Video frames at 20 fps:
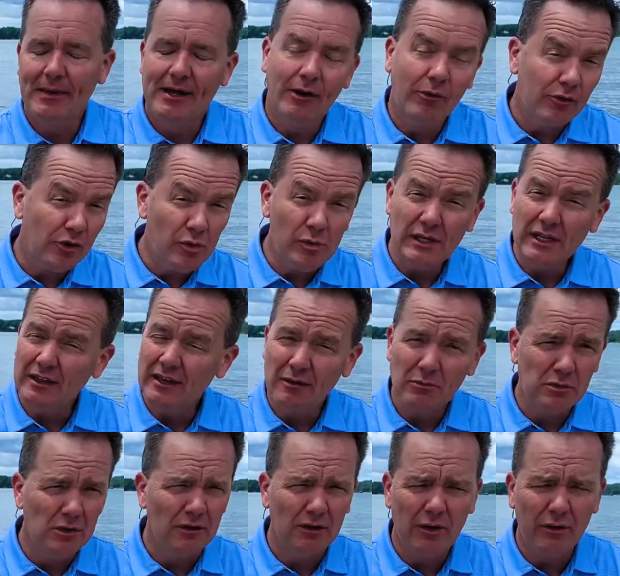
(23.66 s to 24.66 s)
I don't do anything
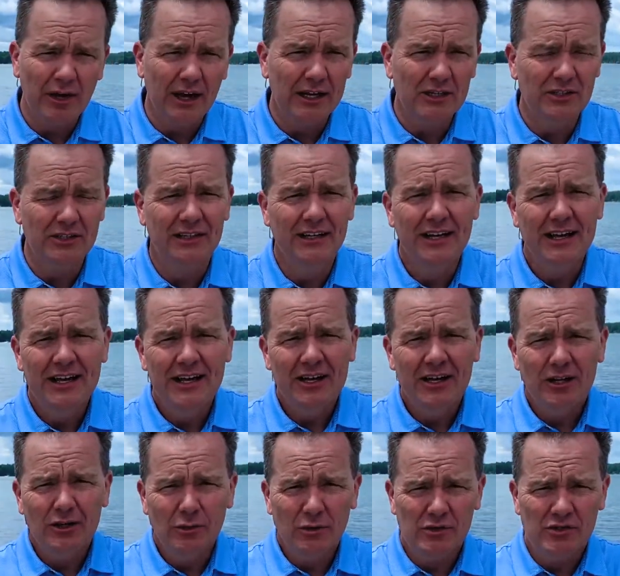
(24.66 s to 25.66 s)
with your location,
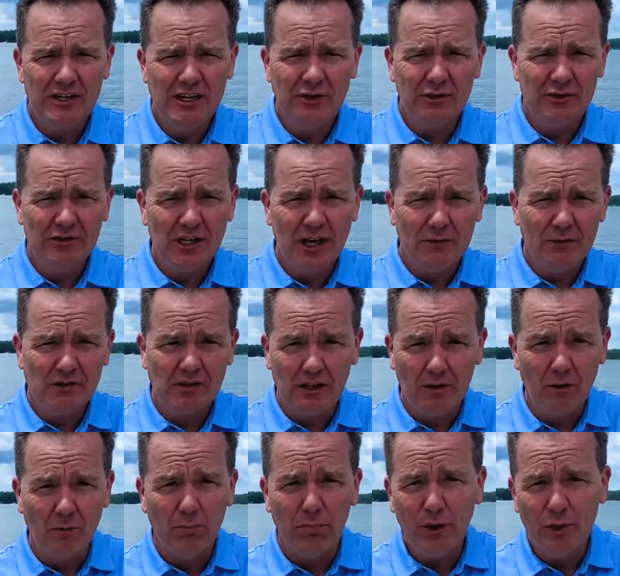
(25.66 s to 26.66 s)
you'll see yourself as a
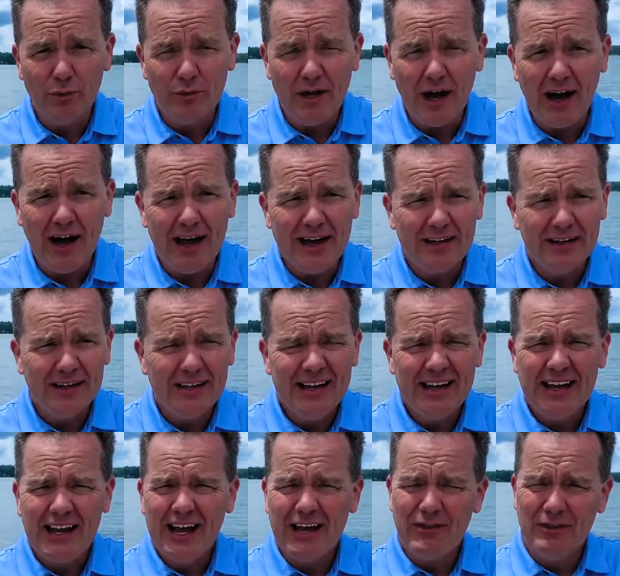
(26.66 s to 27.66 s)
little blue dot,
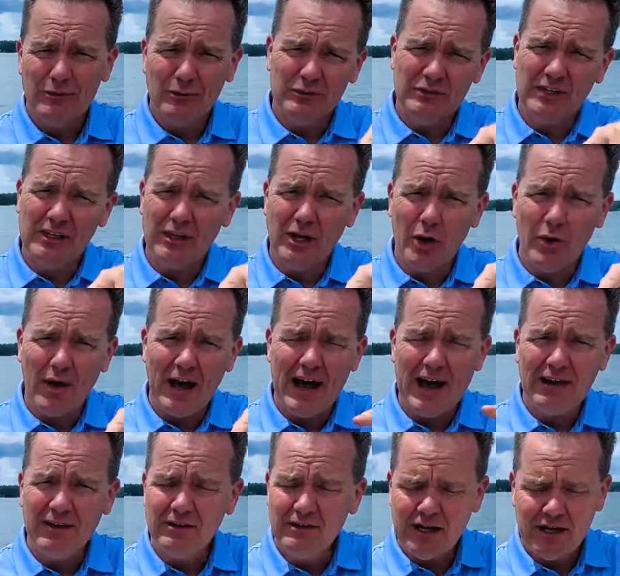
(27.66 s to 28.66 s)
and then you'll see Goat
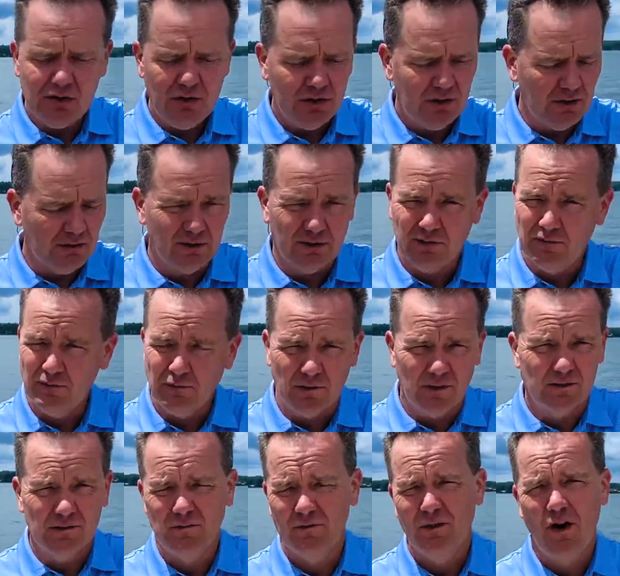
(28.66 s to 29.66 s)
Island, and you can,
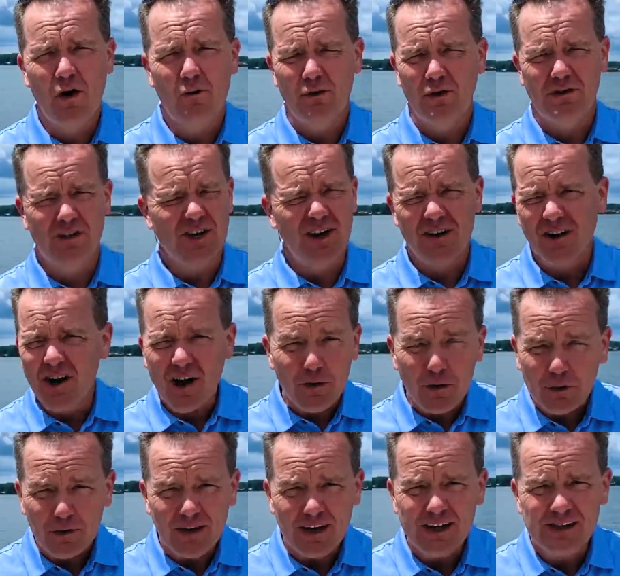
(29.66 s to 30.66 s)
along with a ton of other
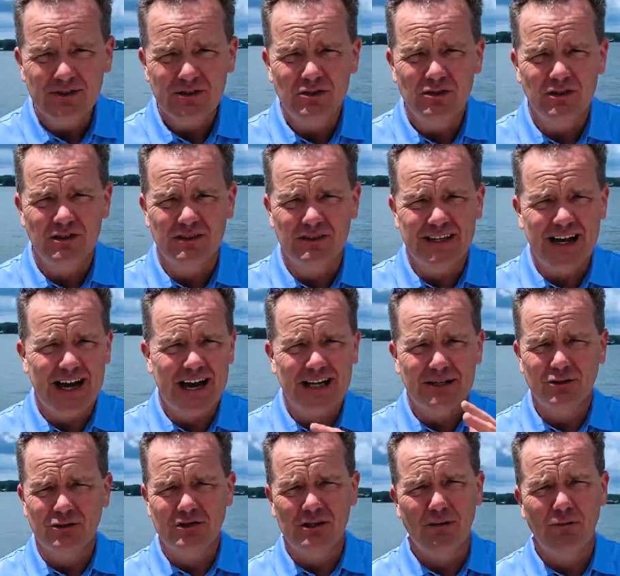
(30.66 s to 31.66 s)
things, you just guide
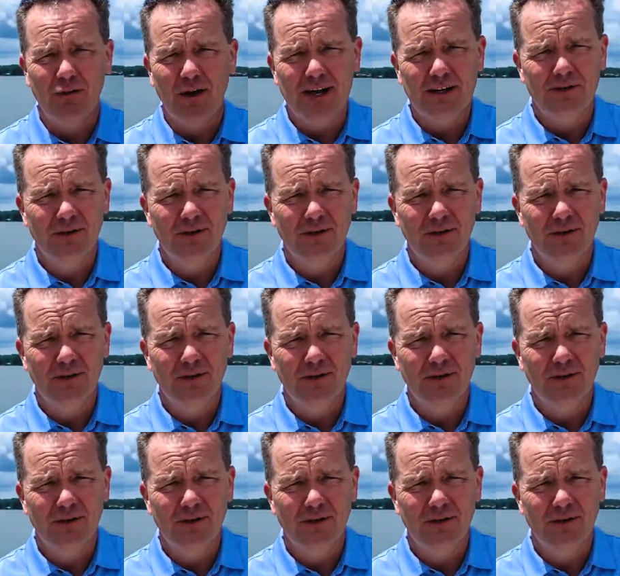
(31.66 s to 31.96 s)
yourself right